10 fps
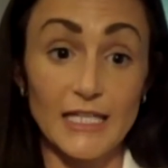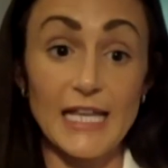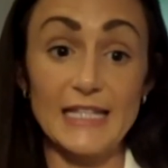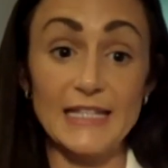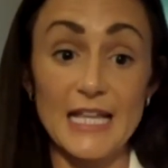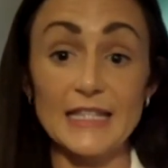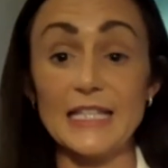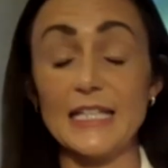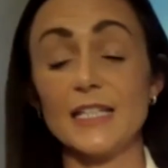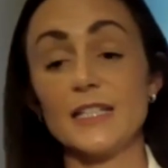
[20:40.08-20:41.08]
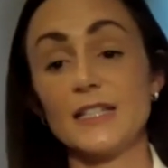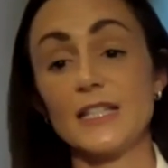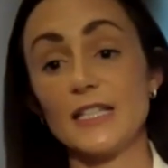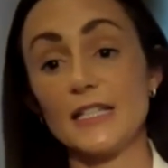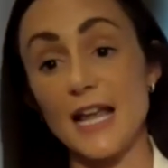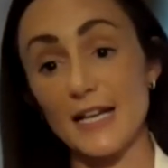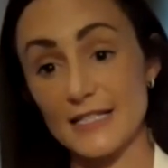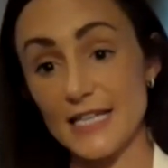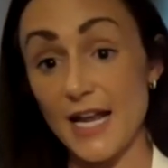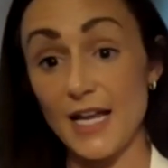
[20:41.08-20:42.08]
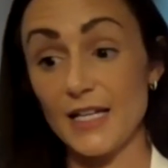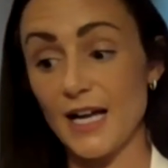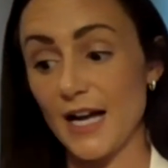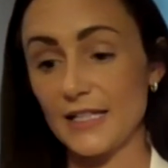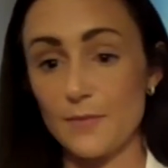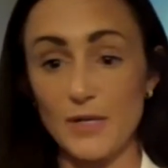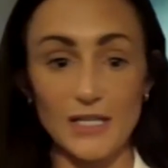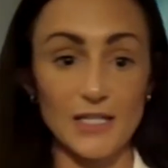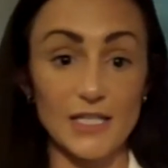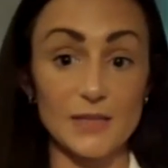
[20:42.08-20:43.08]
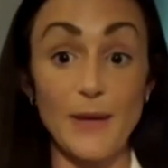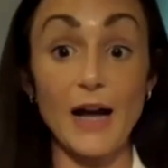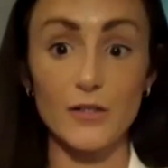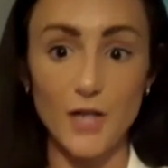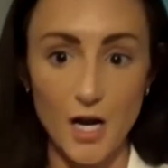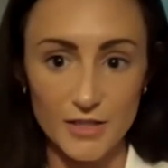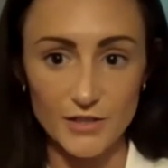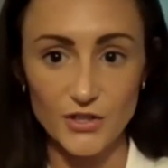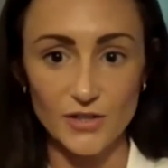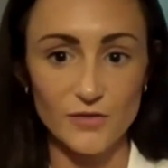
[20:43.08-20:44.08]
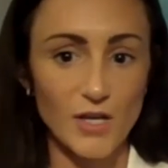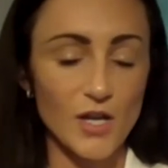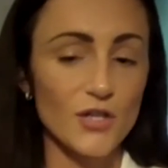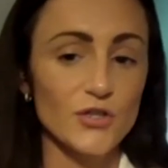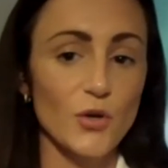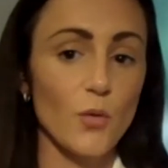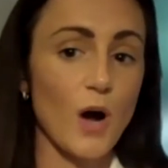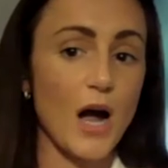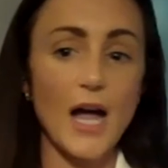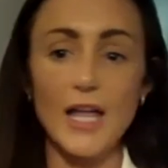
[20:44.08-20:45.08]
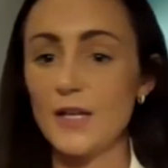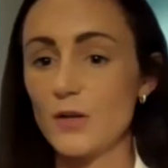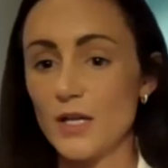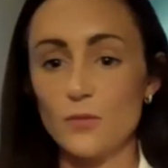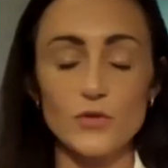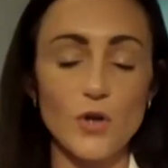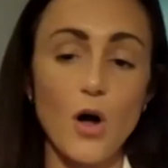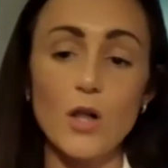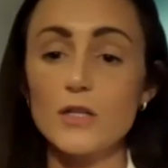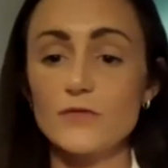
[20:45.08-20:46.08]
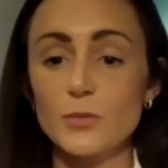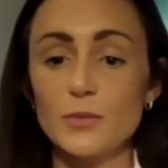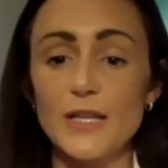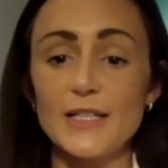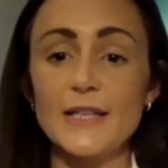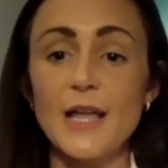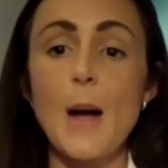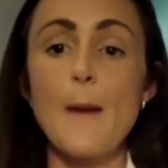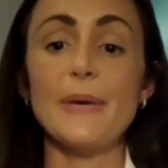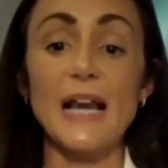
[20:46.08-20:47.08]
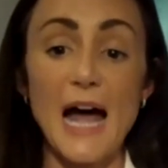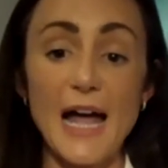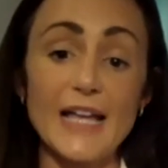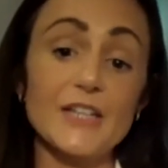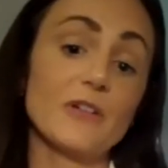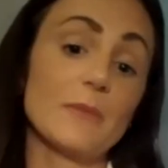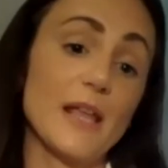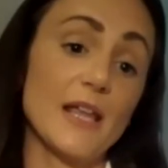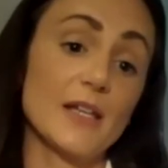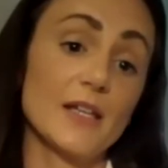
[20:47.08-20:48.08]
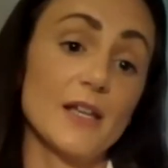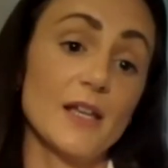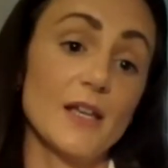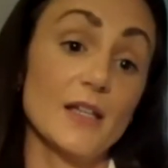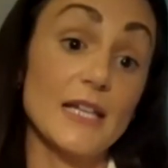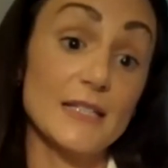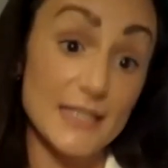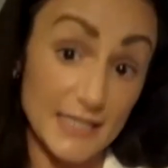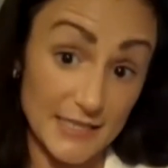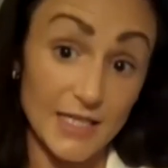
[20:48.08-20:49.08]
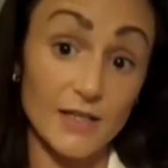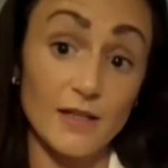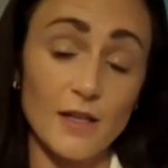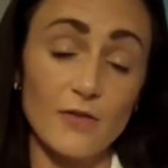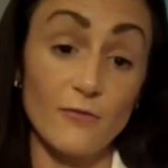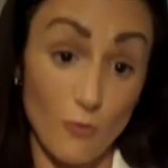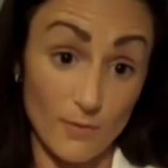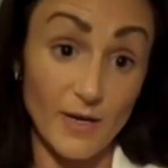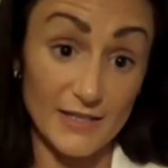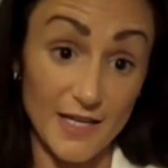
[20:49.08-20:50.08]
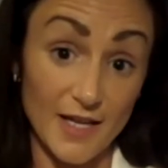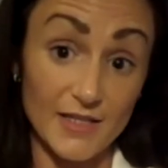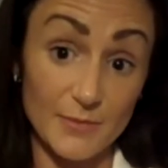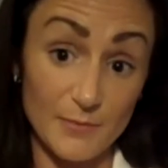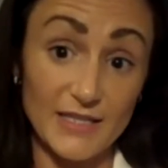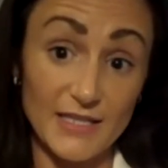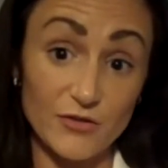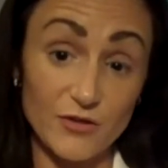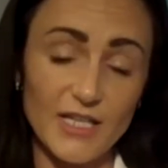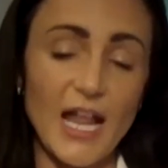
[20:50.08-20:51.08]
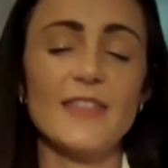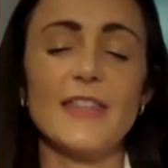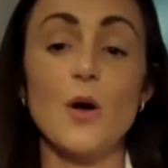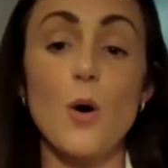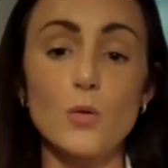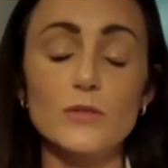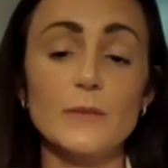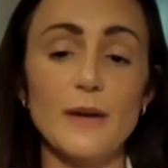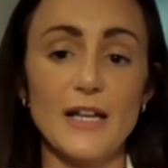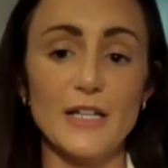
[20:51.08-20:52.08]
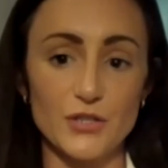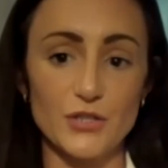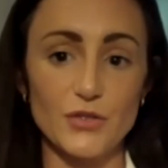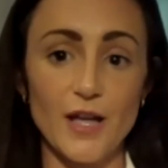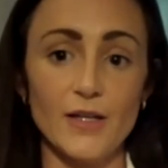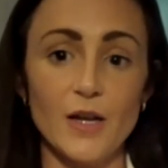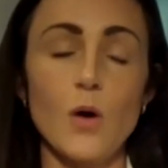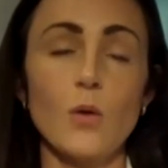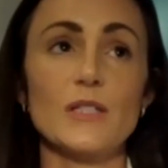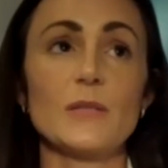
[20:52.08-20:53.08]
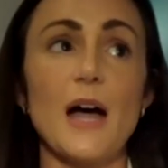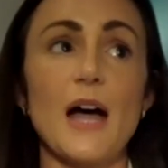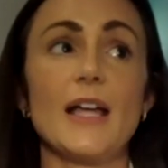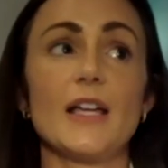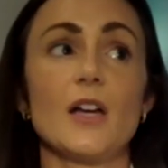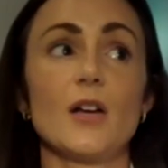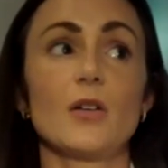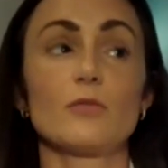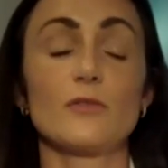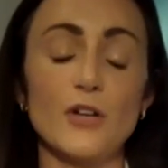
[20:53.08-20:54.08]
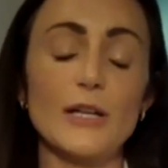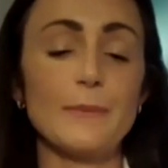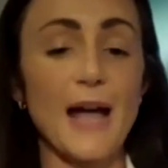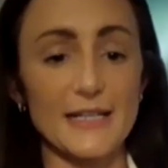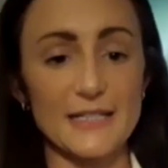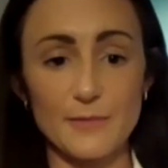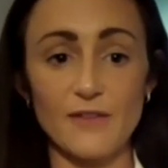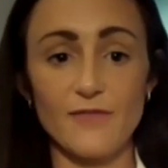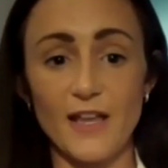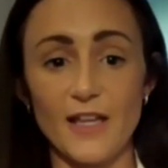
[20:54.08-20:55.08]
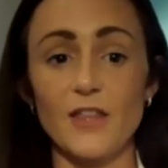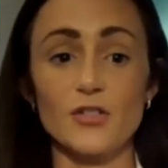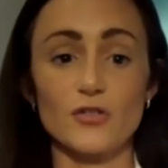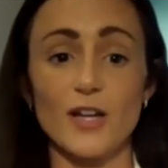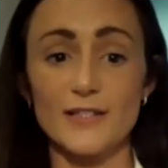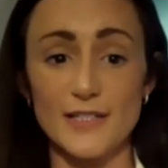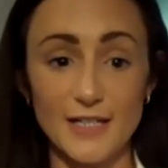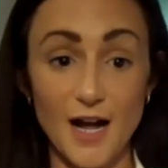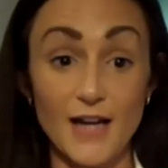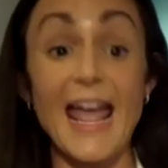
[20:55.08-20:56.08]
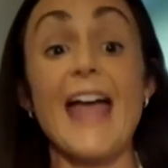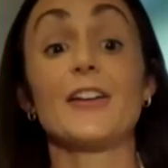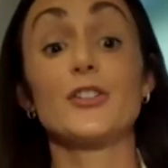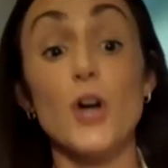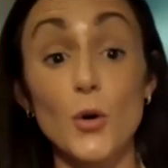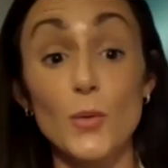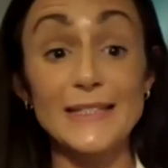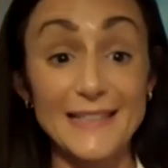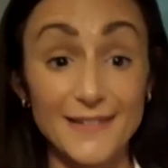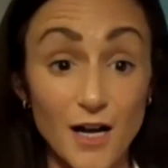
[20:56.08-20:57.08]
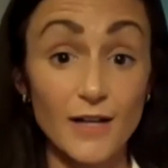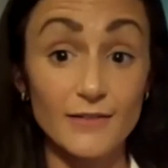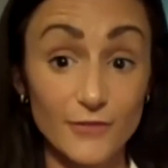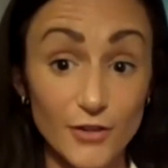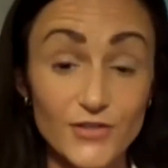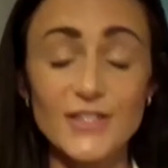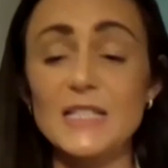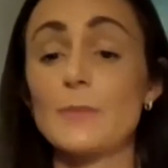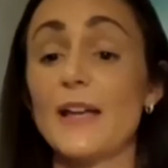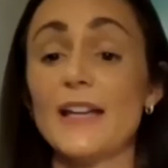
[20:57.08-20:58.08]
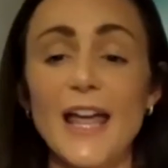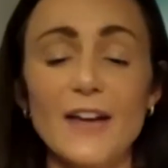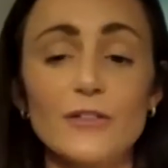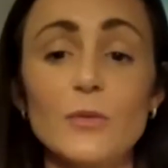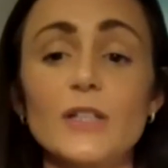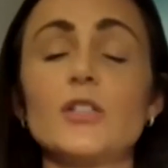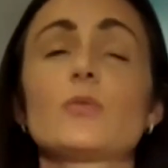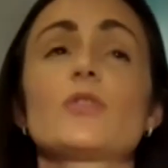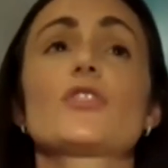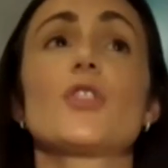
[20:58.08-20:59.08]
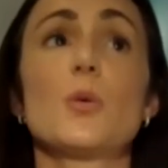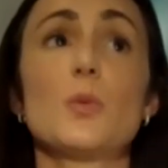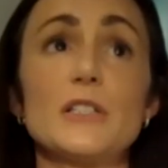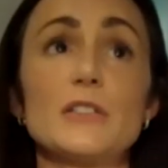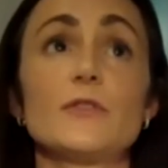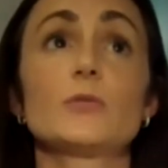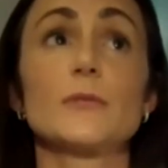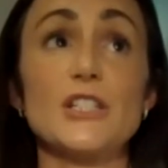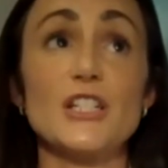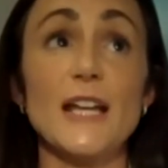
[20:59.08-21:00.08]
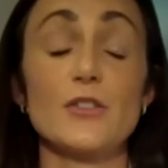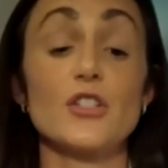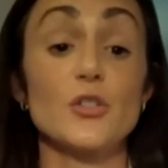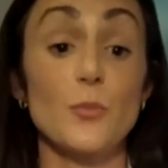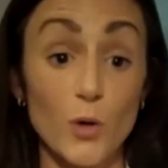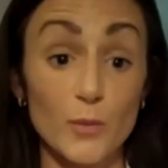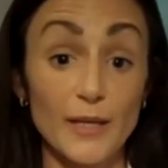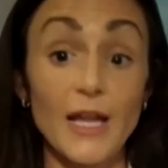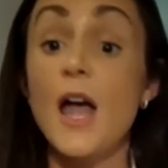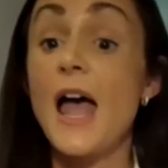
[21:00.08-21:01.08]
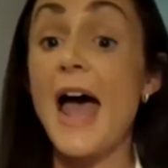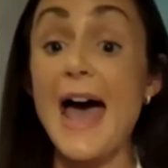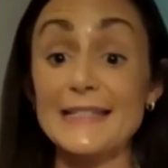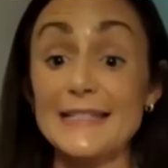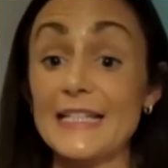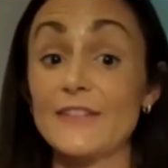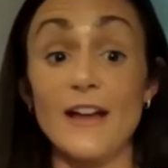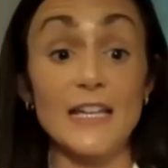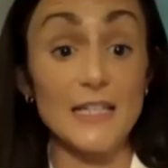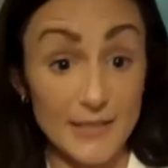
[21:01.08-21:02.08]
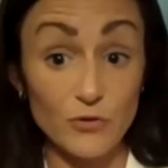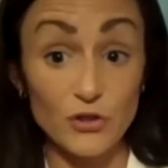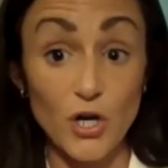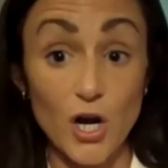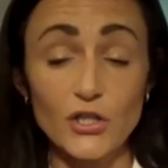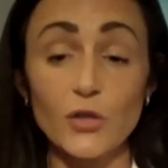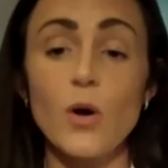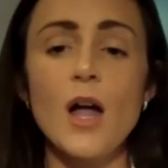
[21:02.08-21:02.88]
And then the next day I come in and he's back on oxygen. So it was all over the place, but I had to remain consistent for my son's best interest. And the only way I could do that was by reverting back to my faith, trusting God and going to God first, despite everyone who was so wonderful, reaching out to support me, asking if I needed someone to talk to.